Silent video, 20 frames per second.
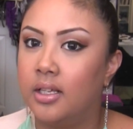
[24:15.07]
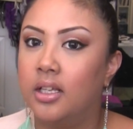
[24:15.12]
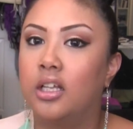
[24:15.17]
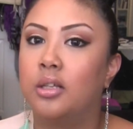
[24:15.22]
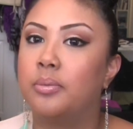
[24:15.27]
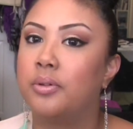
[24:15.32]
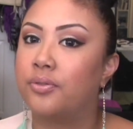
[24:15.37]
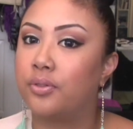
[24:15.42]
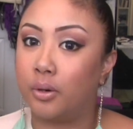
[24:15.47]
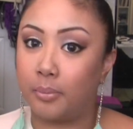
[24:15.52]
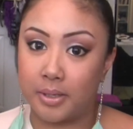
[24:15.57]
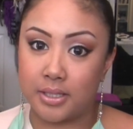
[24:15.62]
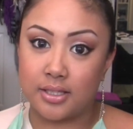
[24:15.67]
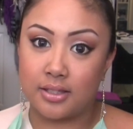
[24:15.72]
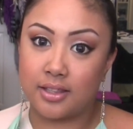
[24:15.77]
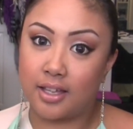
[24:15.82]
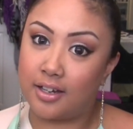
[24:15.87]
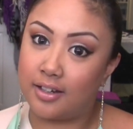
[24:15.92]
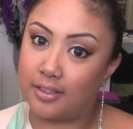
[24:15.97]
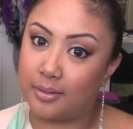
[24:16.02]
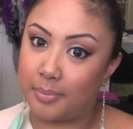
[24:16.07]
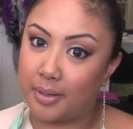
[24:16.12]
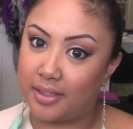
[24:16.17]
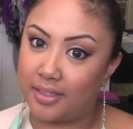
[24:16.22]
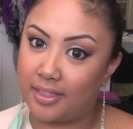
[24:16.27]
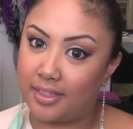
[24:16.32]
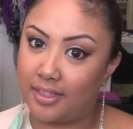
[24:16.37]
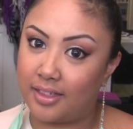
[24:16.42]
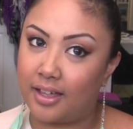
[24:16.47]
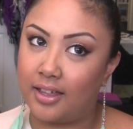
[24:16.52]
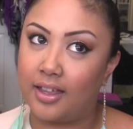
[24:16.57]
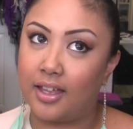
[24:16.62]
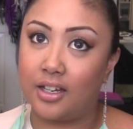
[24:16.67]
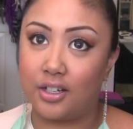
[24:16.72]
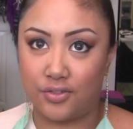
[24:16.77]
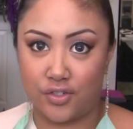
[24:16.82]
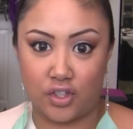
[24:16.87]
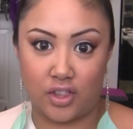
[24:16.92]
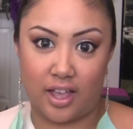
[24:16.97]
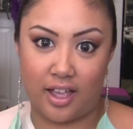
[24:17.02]
He'll be four months at the end of the month, uh,
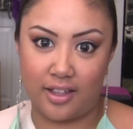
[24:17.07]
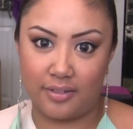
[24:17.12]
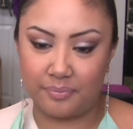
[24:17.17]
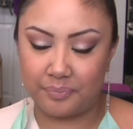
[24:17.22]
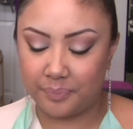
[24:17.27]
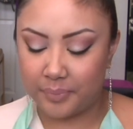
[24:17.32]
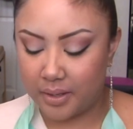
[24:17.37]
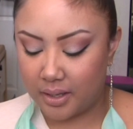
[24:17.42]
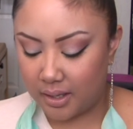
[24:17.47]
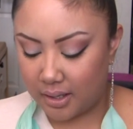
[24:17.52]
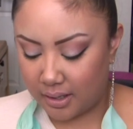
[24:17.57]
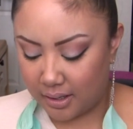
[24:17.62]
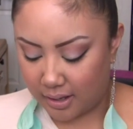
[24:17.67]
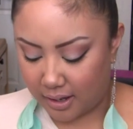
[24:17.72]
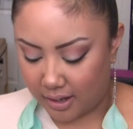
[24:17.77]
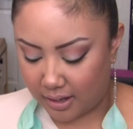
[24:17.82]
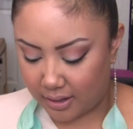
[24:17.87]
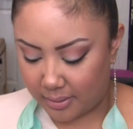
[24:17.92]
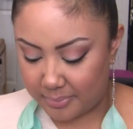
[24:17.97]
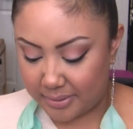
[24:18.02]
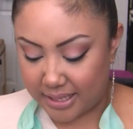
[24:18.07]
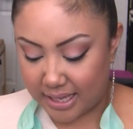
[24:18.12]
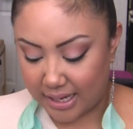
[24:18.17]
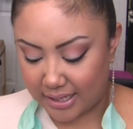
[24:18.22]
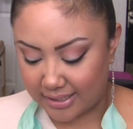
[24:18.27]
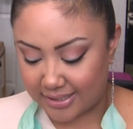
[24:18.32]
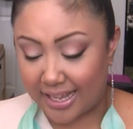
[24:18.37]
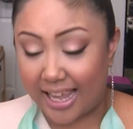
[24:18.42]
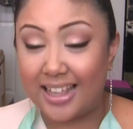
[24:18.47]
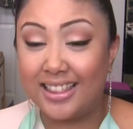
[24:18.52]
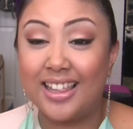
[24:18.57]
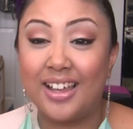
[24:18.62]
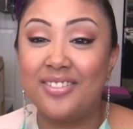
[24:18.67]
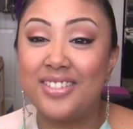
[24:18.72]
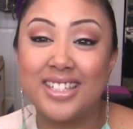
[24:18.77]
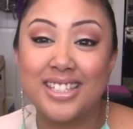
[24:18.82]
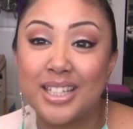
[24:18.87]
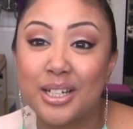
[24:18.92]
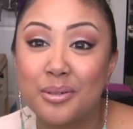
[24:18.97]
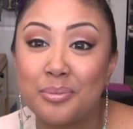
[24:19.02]
end of July. Um, yes, I love
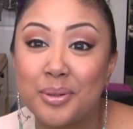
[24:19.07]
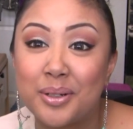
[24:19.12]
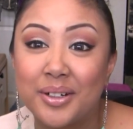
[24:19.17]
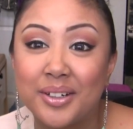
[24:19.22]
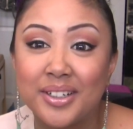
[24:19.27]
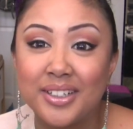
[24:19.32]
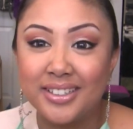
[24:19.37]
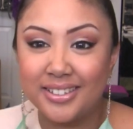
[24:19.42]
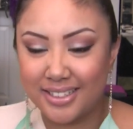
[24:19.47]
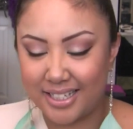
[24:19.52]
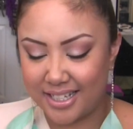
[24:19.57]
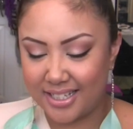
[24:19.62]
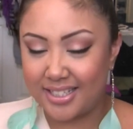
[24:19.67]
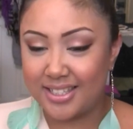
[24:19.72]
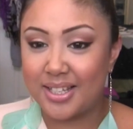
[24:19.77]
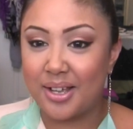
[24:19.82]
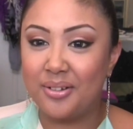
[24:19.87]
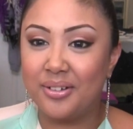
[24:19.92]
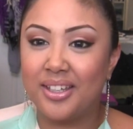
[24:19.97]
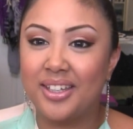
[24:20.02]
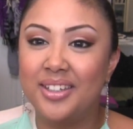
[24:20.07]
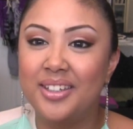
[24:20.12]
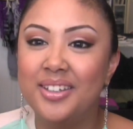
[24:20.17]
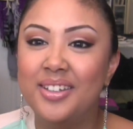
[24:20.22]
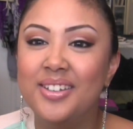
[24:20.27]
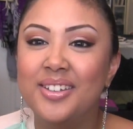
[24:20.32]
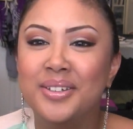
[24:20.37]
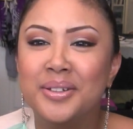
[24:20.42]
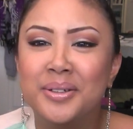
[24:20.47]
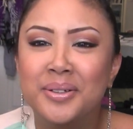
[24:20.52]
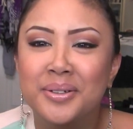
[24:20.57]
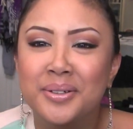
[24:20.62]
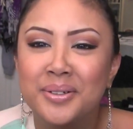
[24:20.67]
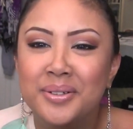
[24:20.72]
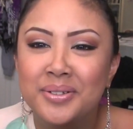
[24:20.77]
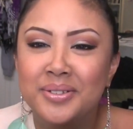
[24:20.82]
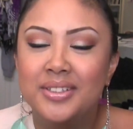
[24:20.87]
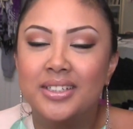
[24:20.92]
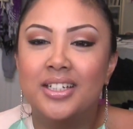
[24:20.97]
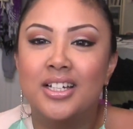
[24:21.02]
this little booger. He's so
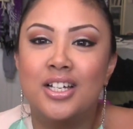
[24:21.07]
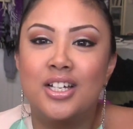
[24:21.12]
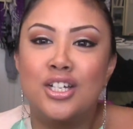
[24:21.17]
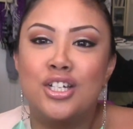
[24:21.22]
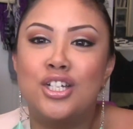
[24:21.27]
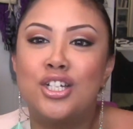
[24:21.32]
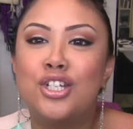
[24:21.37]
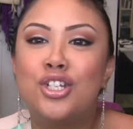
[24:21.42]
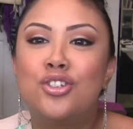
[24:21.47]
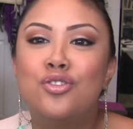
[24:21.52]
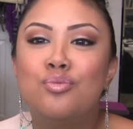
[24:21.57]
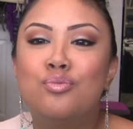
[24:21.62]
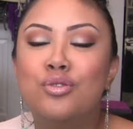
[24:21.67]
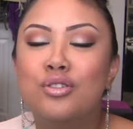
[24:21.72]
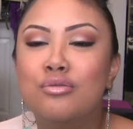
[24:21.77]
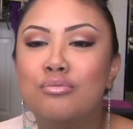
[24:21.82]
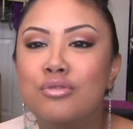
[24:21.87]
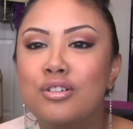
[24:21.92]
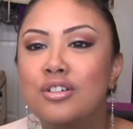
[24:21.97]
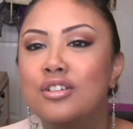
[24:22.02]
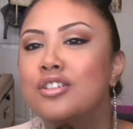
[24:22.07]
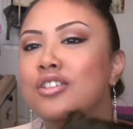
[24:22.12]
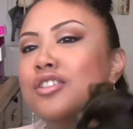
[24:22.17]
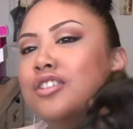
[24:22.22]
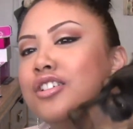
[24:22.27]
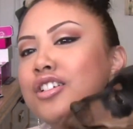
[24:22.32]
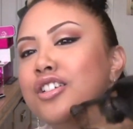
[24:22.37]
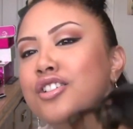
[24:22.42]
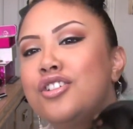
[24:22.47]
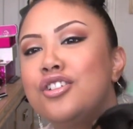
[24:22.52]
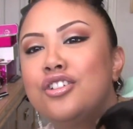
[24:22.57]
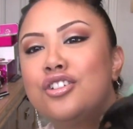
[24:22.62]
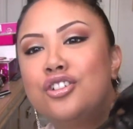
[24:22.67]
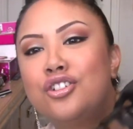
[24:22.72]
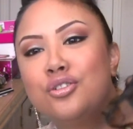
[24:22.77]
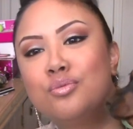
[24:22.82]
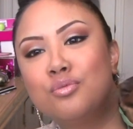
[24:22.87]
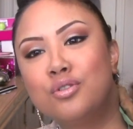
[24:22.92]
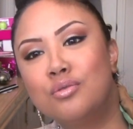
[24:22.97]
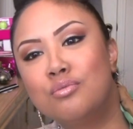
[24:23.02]
cute. He's your mama.
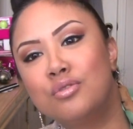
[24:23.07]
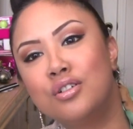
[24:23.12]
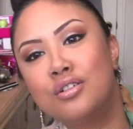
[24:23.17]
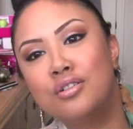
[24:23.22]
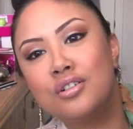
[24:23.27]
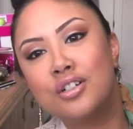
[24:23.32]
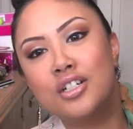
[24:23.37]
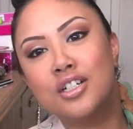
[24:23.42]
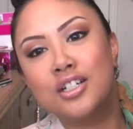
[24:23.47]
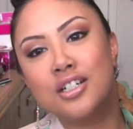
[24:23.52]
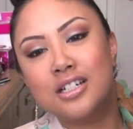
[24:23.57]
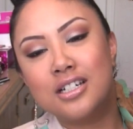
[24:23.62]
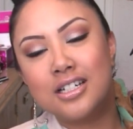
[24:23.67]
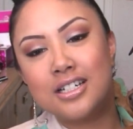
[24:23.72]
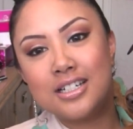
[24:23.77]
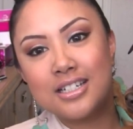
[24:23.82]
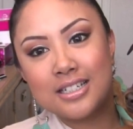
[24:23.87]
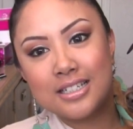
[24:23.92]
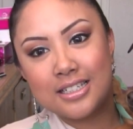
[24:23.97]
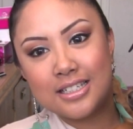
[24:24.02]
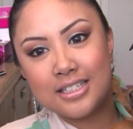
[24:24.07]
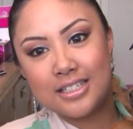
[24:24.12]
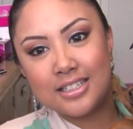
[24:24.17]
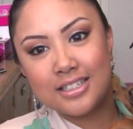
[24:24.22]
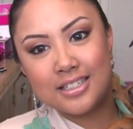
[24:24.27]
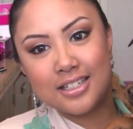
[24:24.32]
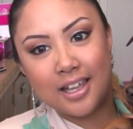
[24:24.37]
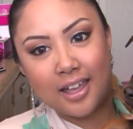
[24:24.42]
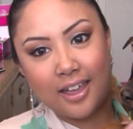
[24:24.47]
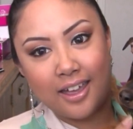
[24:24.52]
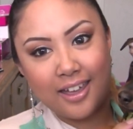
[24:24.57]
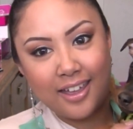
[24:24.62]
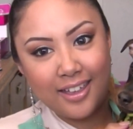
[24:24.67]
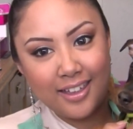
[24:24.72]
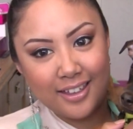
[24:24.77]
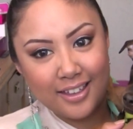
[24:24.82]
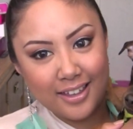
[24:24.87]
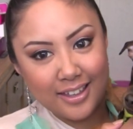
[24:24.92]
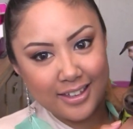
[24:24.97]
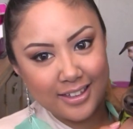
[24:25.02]
He's your mama. Hi.
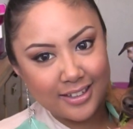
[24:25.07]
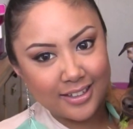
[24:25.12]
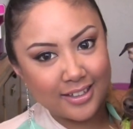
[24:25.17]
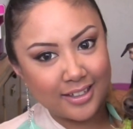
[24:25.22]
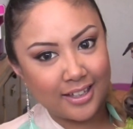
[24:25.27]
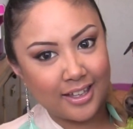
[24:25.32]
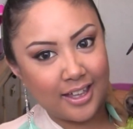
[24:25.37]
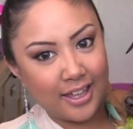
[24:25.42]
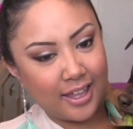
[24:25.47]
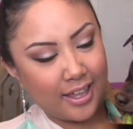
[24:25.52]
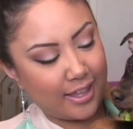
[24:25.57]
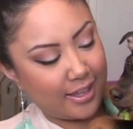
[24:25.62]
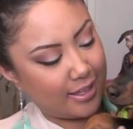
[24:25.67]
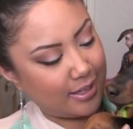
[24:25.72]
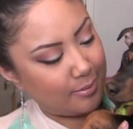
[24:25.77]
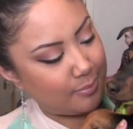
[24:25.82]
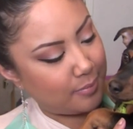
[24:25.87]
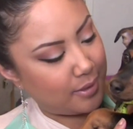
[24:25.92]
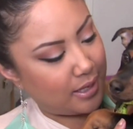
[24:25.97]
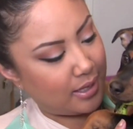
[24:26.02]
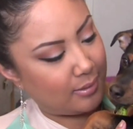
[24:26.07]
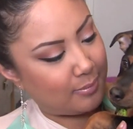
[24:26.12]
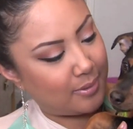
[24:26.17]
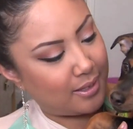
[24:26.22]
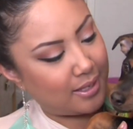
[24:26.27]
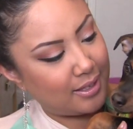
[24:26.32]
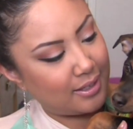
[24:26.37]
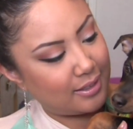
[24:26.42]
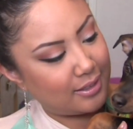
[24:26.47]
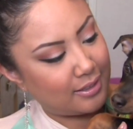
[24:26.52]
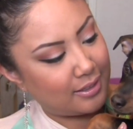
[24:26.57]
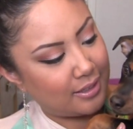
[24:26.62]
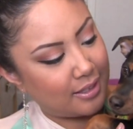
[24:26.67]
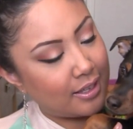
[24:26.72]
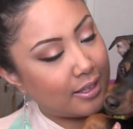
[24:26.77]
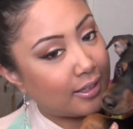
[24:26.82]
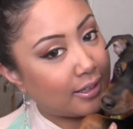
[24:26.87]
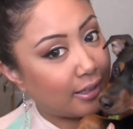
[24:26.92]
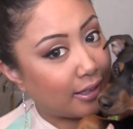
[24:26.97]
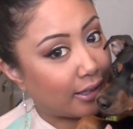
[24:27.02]
Hi. Hi, baby.
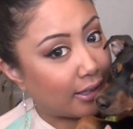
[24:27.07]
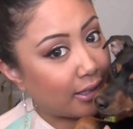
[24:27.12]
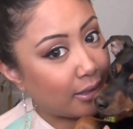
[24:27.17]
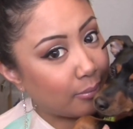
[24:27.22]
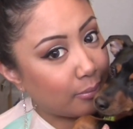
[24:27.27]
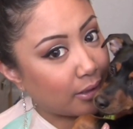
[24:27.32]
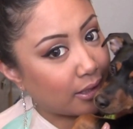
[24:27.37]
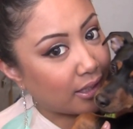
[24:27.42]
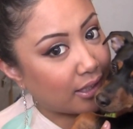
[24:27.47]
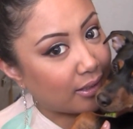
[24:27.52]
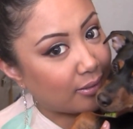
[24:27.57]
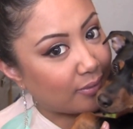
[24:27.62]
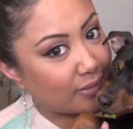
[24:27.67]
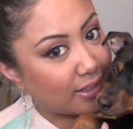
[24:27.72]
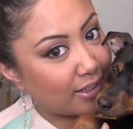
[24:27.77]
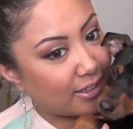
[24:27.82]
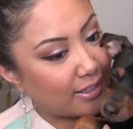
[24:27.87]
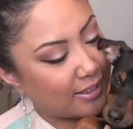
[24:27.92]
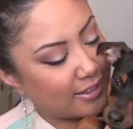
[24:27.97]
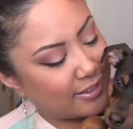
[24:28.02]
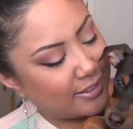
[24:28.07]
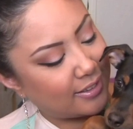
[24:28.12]
Hi, baby.